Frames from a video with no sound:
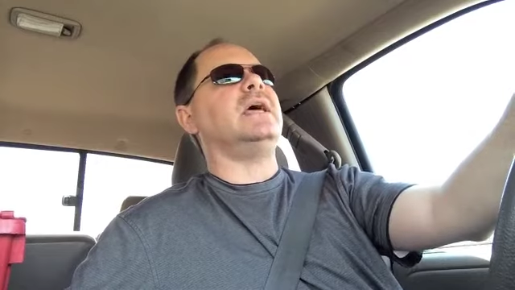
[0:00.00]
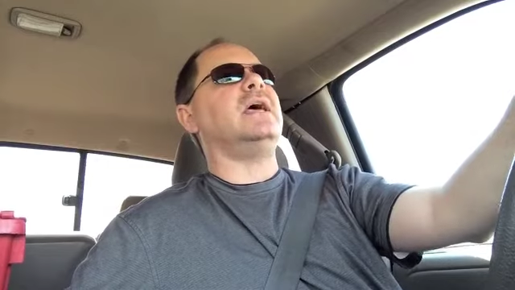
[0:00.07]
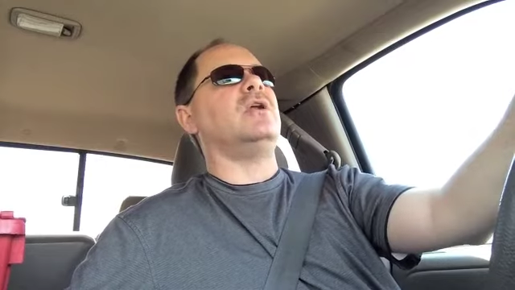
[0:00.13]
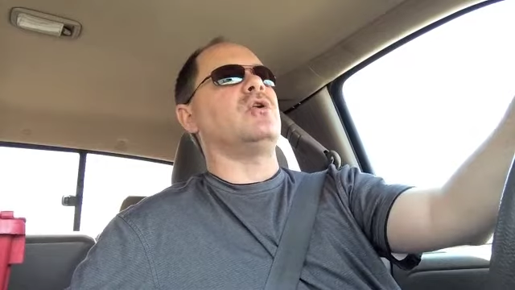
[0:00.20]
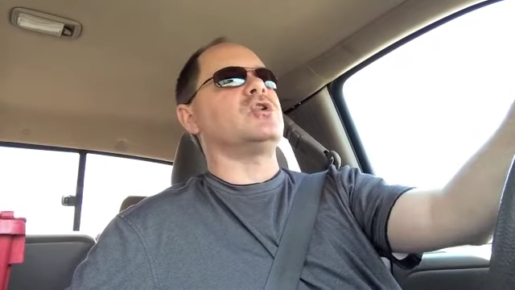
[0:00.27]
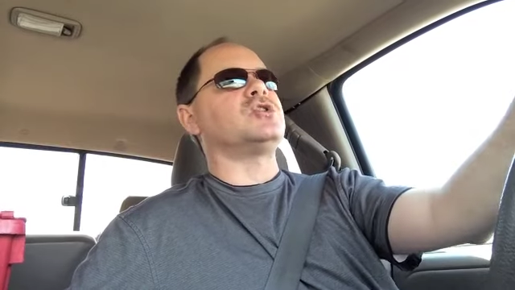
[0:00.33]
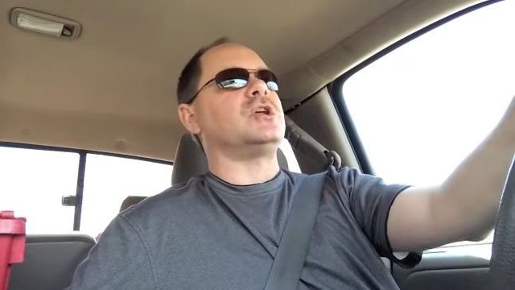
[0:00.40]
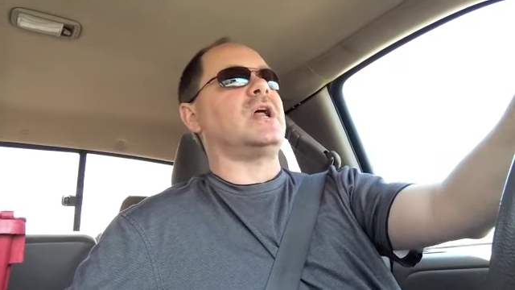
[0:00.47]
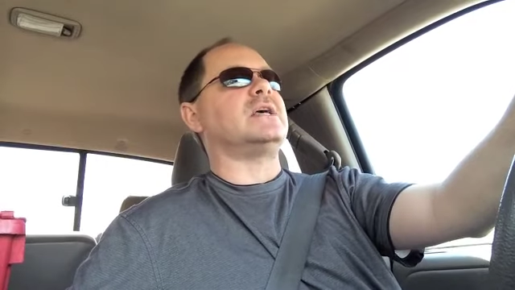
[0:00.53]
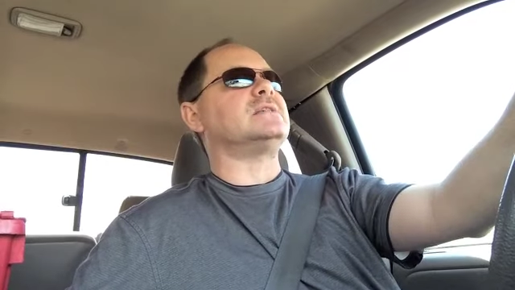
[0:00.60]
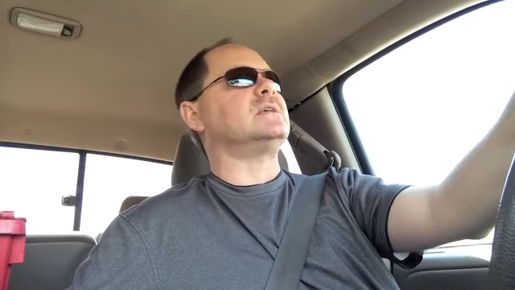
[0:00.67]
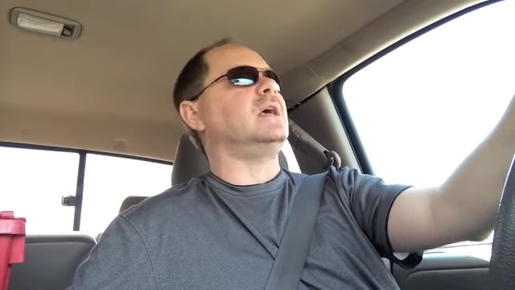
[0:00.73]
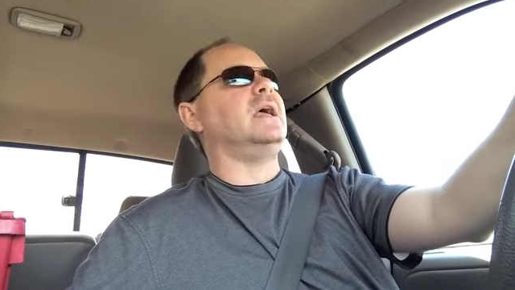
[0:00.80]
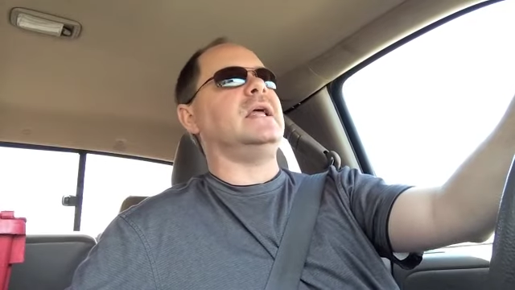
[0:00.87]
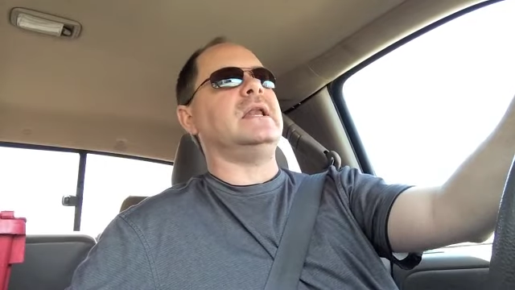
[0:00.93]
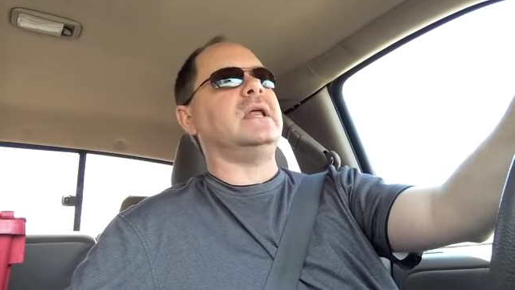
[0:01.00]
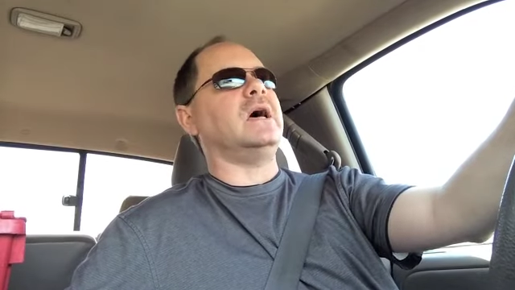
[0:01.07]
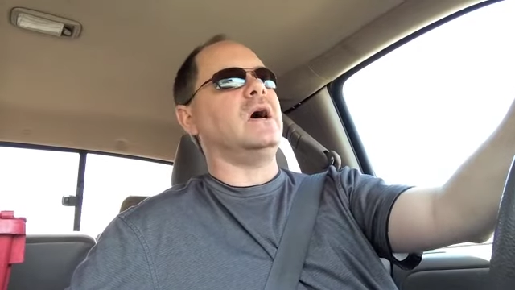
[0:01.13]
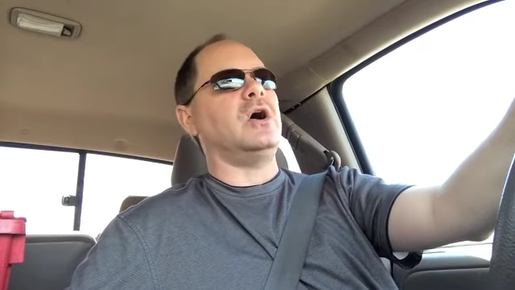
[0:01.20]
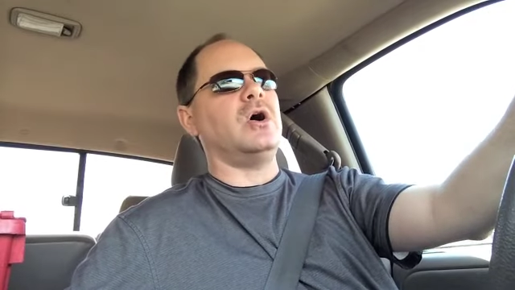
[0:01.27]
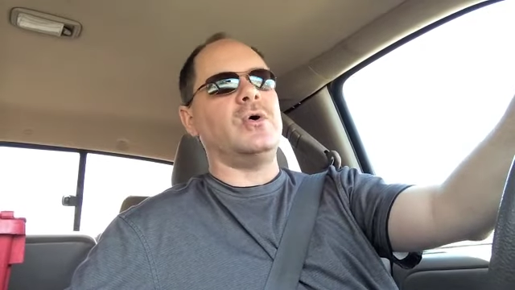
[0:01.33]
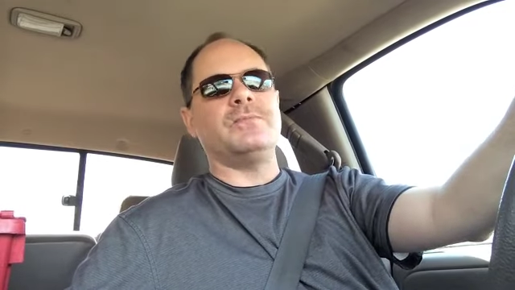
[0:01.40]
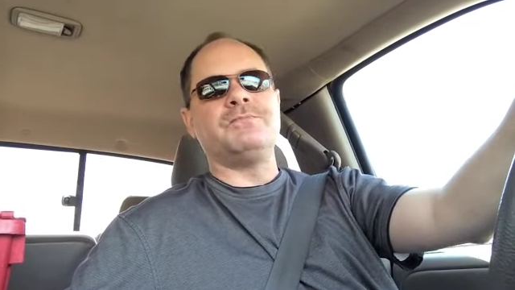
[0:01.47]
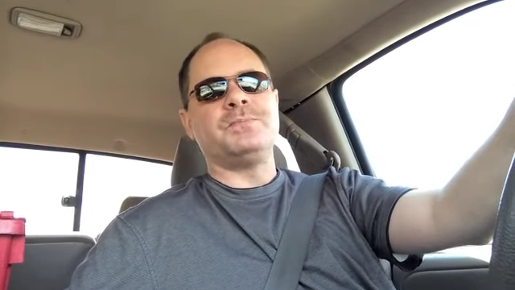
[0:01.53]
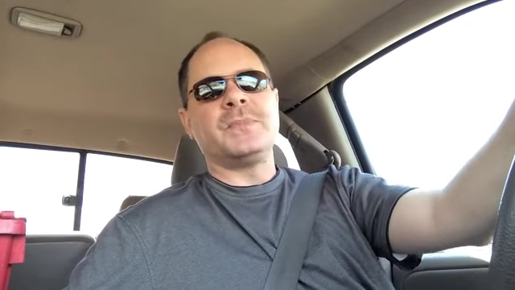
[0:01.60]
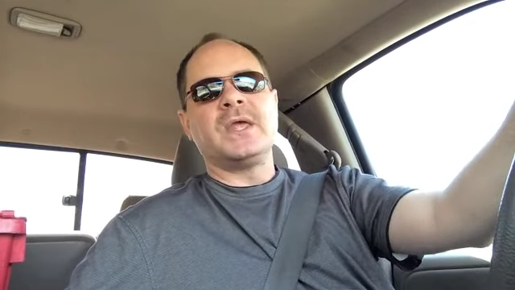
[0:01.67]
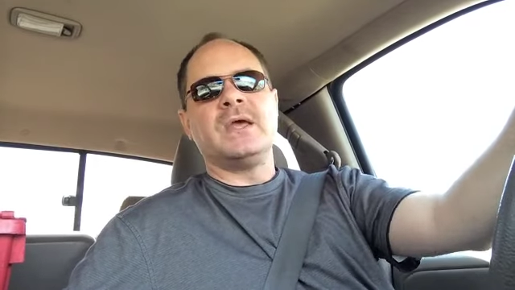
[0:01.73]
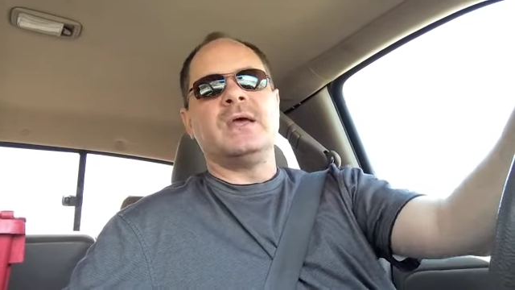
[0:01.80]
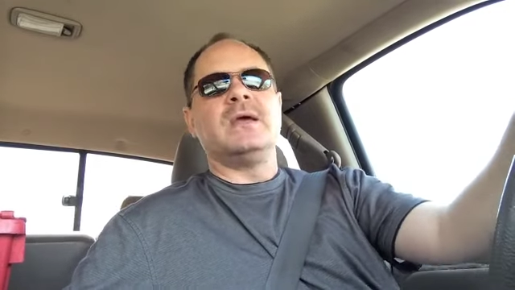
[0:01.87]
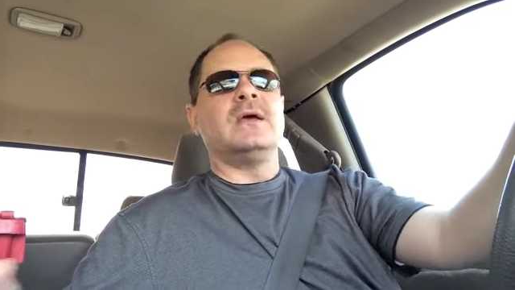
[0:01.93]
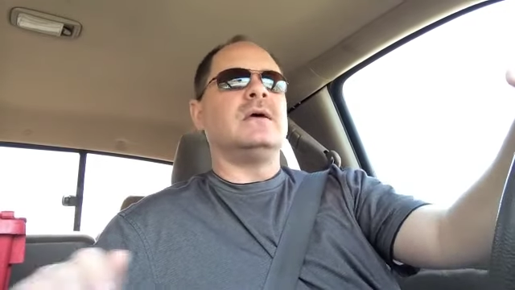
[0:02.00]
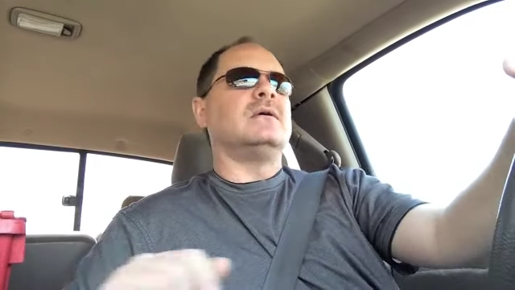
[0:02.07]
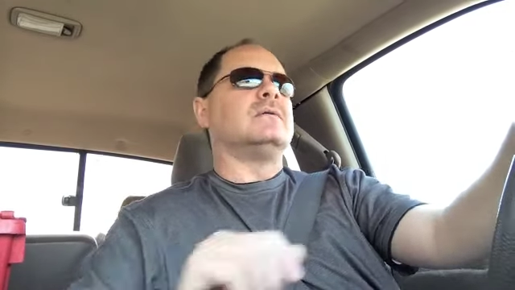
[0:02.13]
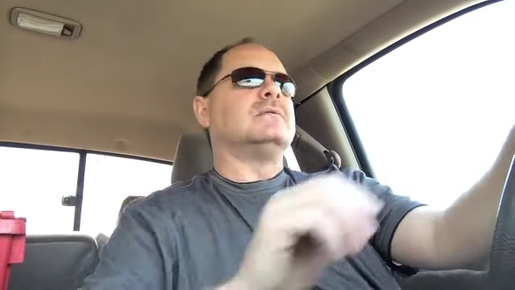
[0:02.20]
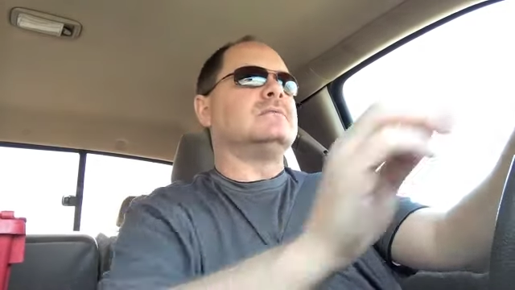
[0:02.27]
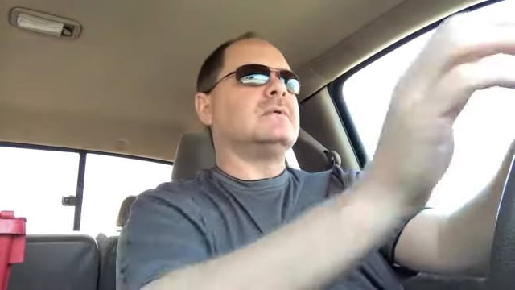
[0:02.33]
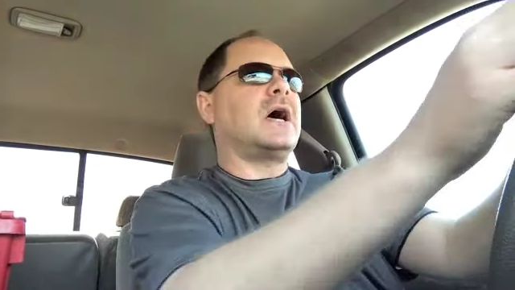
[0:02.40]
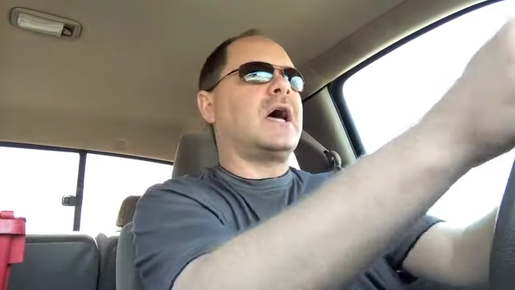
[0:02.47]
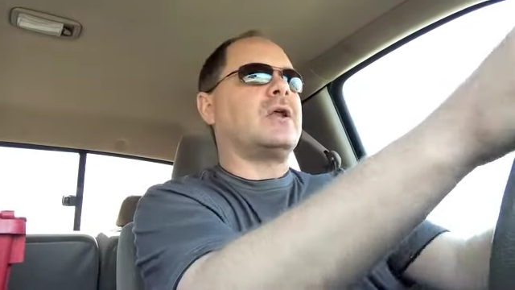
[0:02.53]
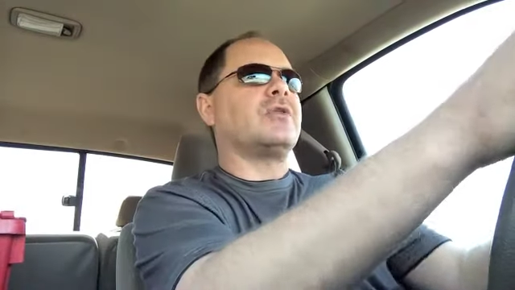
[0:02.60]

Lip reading: in, or should I say, no, I